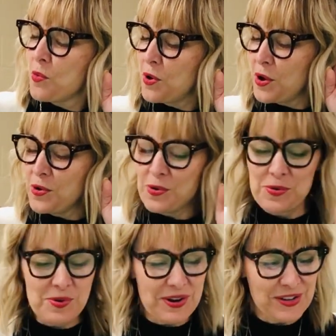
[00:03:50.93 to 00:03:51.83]

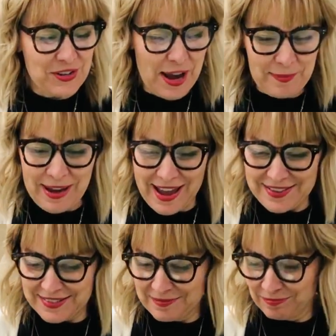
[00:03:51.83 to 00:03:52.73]
Woo! Good job,
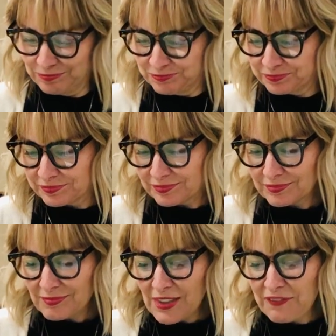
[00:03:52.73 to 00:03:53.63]
guys.
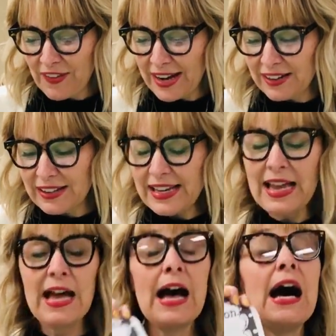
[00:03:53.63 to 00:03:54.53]
Finally,
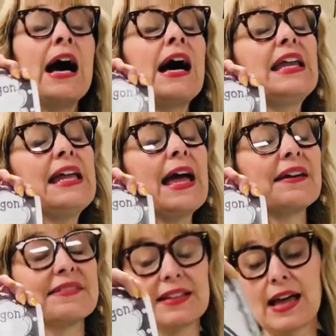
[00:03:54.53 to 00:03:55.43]
honey
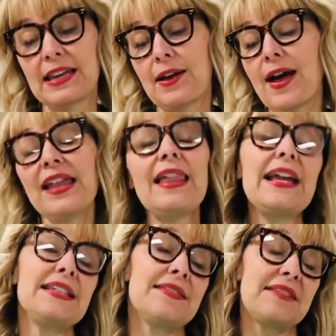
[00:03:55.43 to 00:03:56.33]
hexagon. Now, I
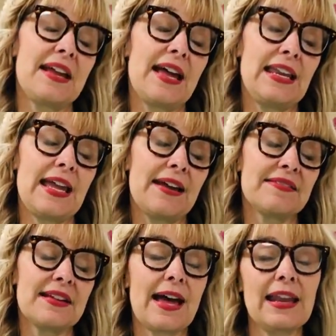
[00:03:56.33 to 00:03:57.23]
like to say honey
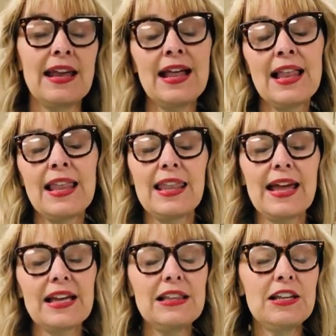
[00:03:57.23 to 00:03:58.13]
hexagon
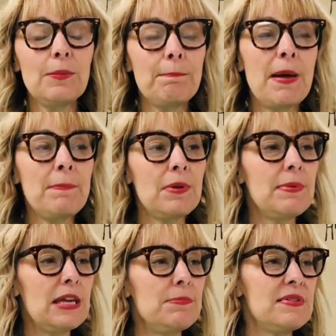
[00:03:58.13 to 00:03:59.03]
like a little
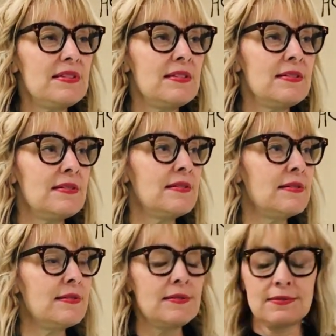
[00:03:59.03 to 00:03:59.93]
bumblebee.
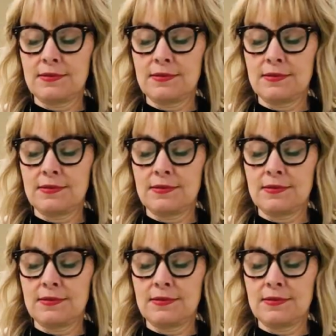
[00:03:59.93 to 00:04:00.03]
Bzzz.